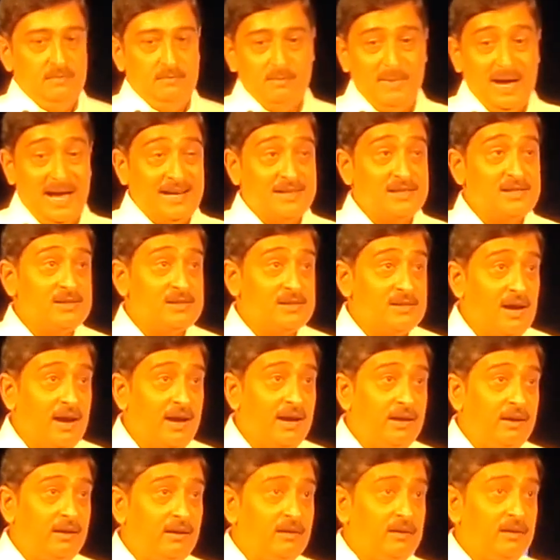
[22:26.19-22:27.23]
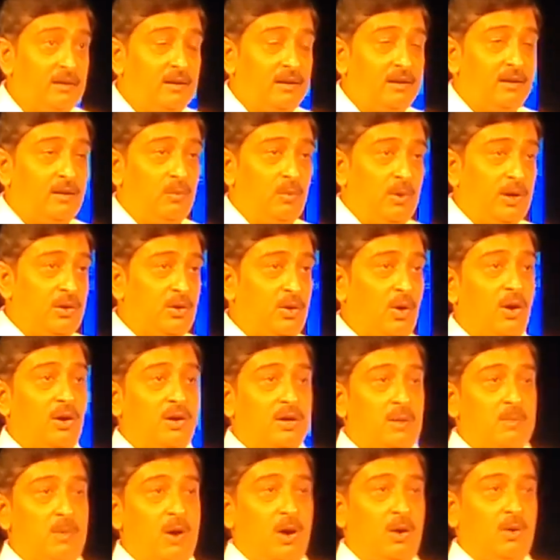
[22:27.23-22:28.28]
MaXX style, we
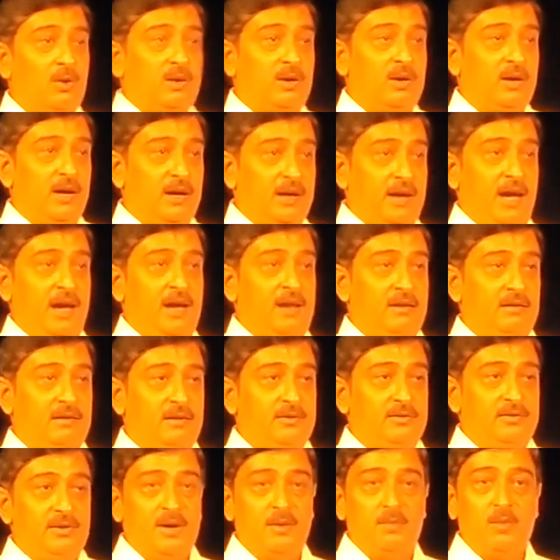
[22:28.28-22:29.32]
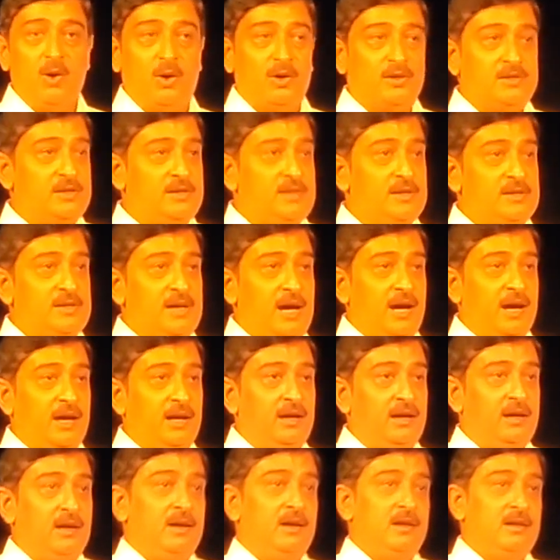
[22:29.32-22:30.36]
talked about again the 3-box
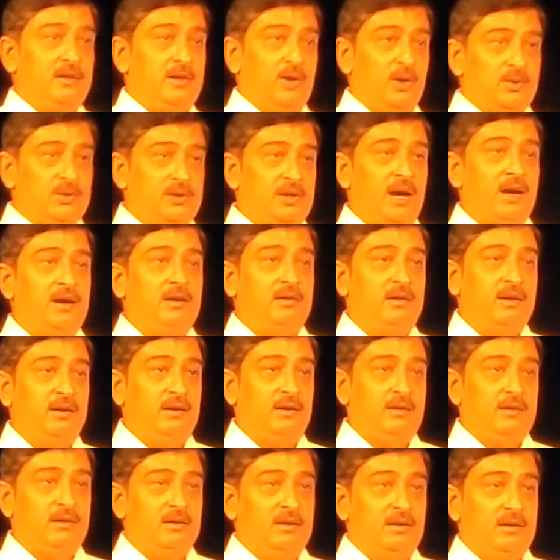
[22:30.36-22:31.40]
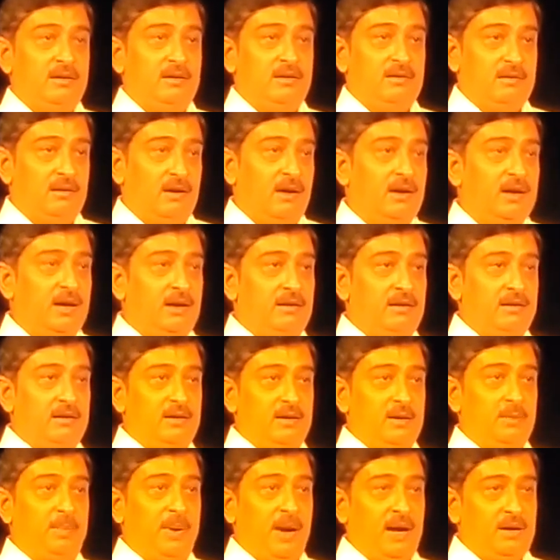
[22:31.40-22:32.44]
design, the authentic,
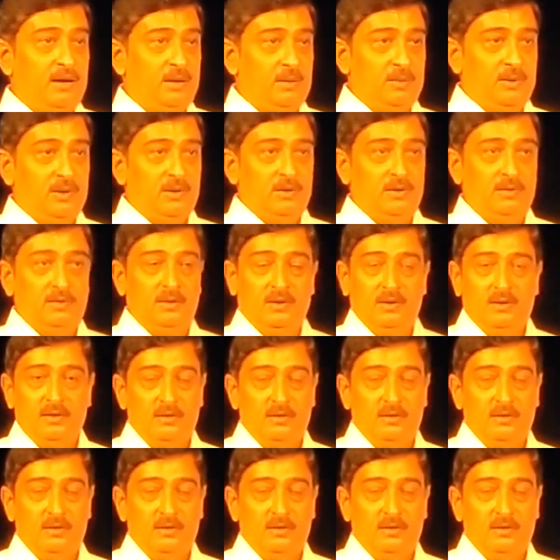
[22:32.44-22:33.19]
rugged, dependable,